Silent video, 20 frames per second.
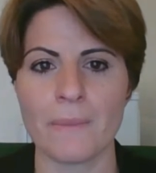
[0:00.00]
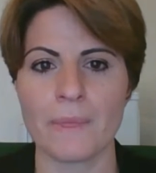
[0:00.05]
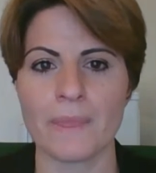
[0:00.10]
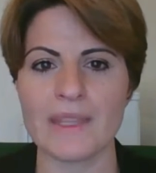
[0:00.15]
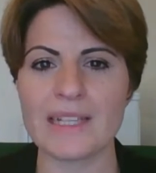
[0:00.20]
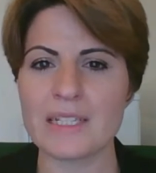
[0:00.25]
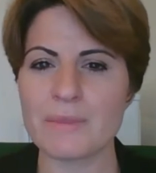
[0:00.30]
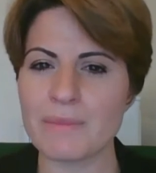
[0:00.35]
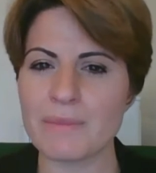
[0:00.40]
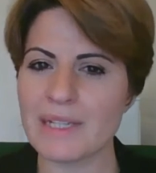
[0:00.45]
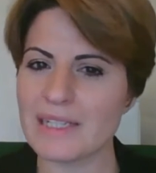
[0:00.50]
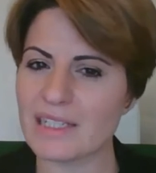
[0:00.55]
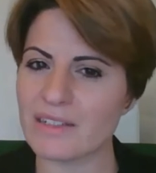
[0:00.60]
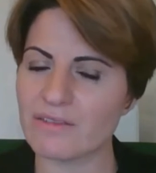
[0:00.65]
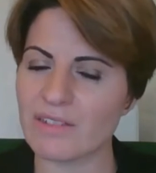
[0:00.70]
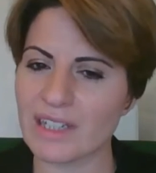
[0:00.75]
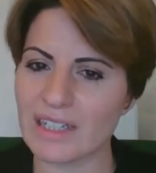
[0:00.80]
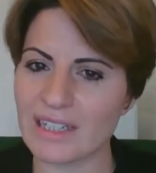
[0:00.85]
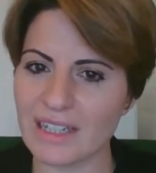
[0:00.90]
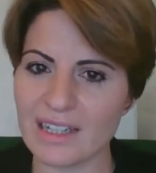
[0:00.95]
This means that
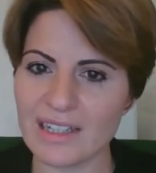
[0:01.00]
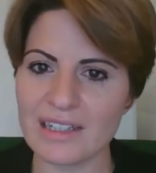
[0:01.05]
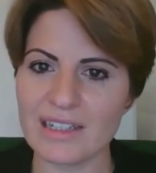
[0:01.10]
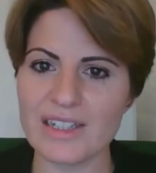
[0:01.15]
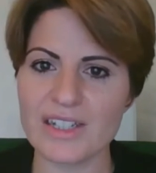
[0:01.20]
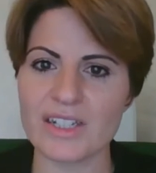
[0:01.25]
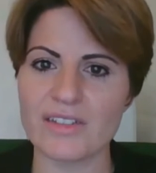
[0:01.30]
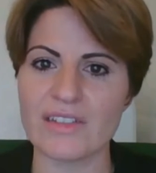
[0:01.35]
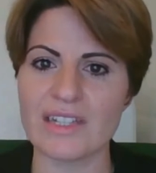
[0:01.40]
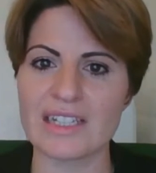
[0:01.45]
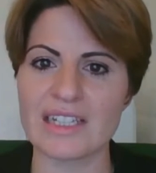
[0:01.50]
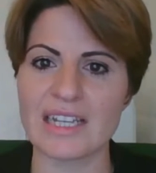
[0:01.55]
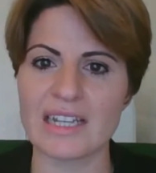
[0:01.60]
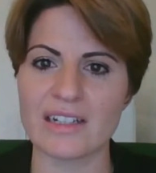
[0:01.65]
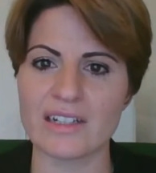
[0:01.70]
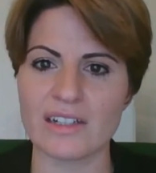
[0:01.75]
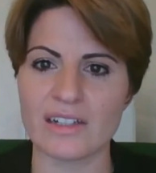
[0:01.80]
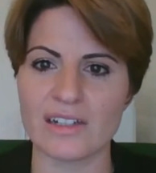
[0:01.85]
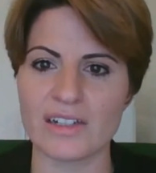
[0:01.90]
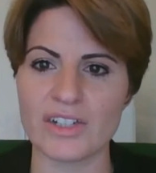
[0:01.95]
regardless of the
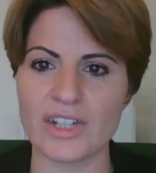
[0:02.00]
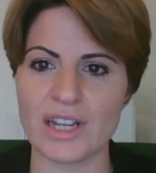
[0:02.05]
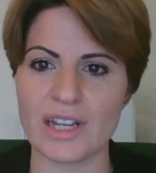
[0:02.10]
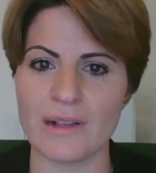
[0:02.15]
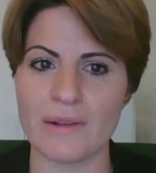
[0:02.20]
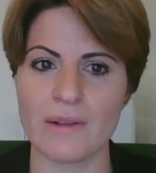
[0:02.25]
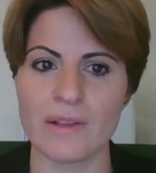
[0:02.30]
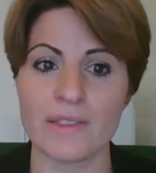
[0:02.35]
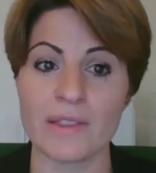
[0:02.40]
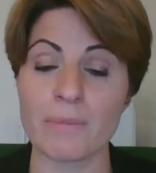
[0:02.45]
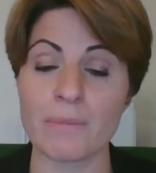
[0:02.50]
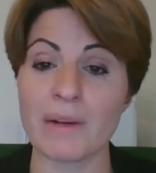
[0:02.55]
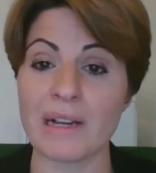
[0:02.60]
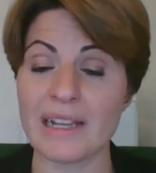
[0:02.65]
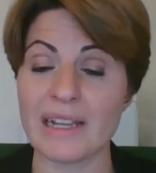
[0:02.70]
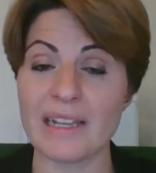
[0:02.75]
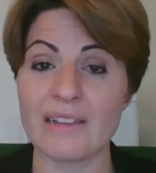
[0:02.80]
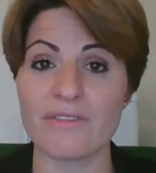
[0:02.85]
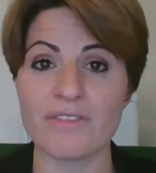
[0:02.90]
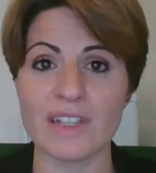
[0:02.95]
technology, the
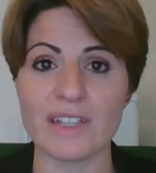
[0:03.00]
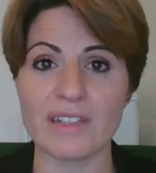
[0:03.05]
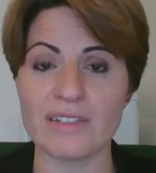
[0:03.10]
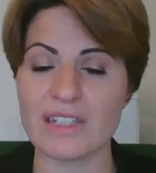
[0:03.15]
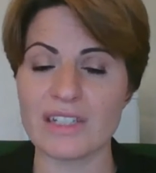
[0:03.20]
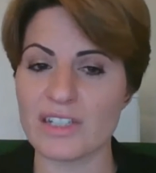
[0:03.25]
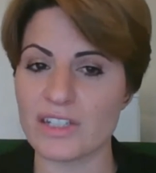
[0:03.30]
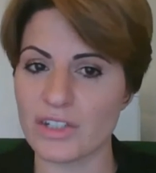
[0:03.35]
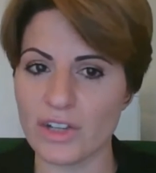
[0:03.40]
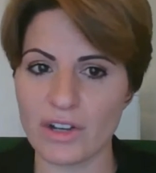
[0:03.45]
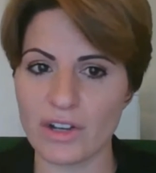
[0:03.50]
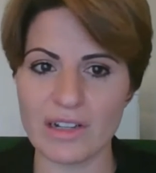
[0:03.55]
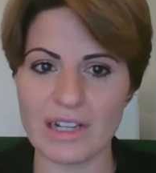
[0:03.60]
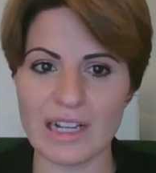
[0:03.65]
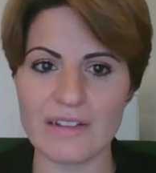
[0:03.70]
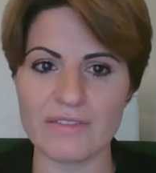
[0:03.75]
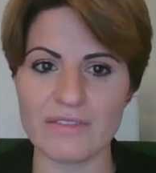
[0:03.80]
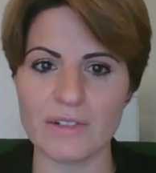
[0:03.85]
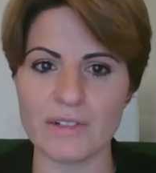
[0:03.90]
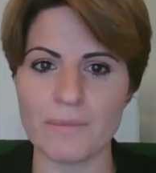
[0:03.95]
playing field is not
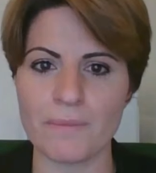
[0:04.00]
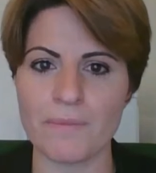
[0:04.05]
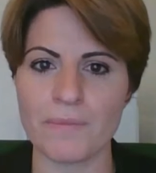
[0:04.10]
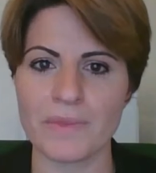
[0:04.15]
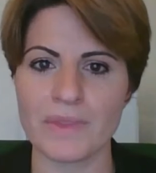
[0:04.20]
level.